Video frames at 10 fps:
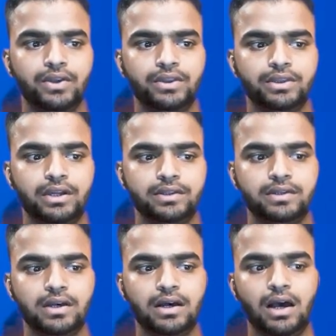there's
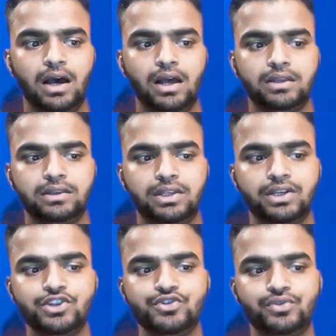a
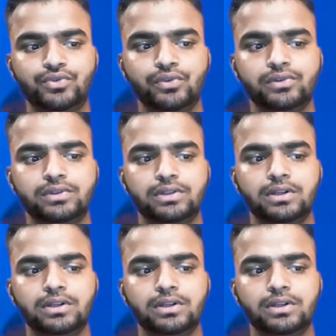3u tools,